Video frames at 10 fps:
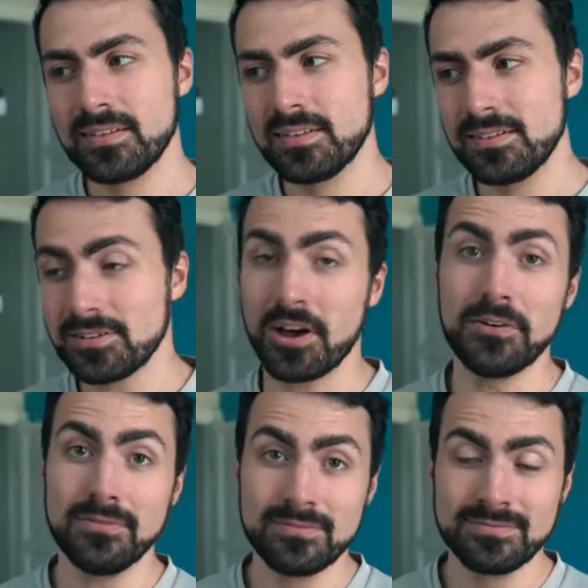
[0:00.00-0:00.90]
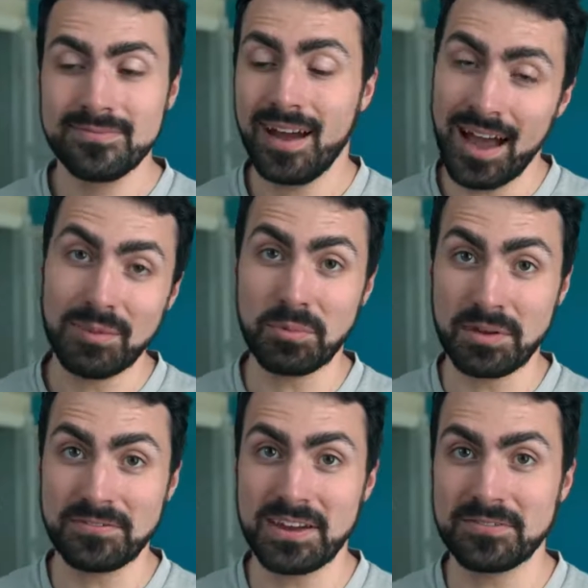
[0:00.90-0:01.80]
So I'm a big
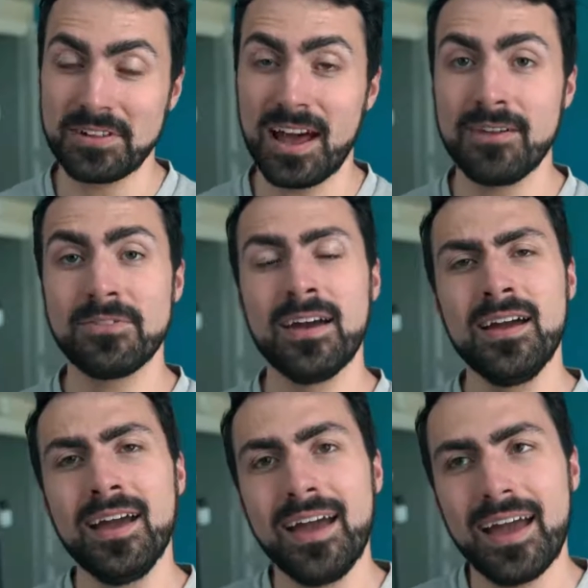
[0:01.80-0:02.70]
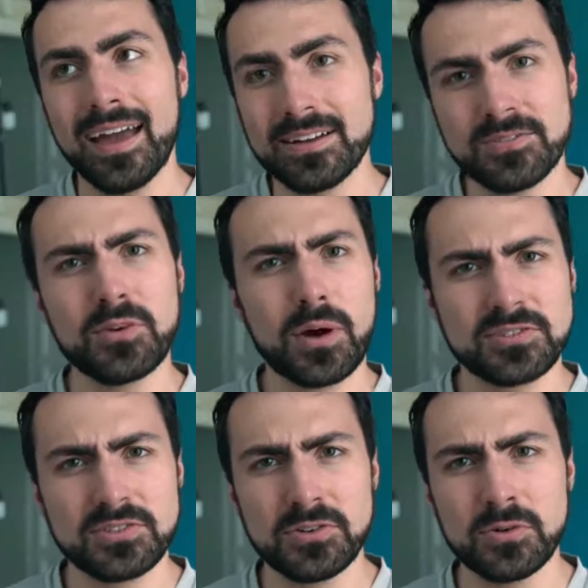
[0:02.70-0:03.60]
fan of live. And if you are
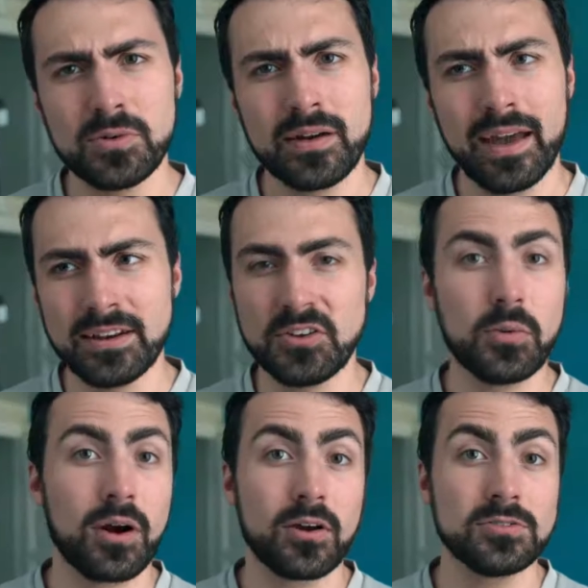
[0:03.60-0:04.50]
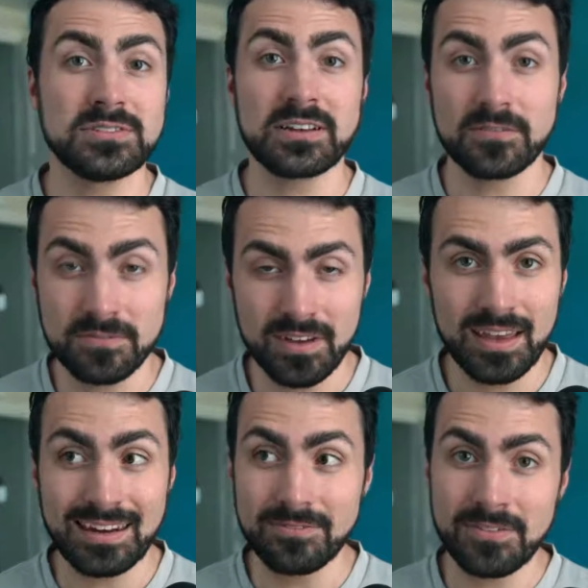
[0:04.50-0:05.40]
too, and you are hosting
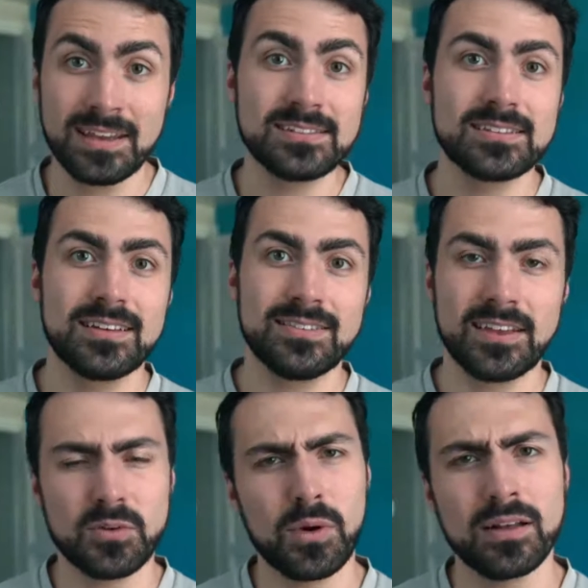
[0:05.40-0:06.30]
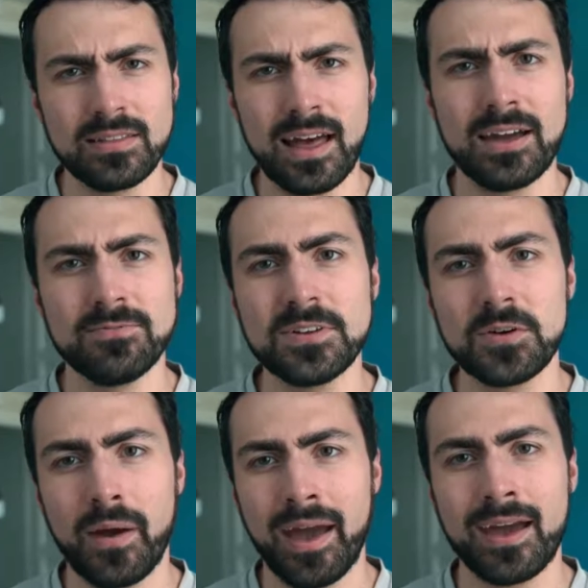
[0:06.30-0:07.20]
an event that you want live video
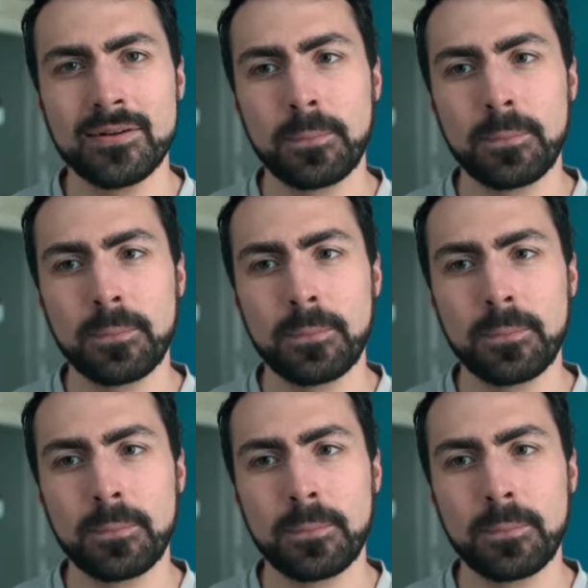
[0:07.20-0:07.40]
at,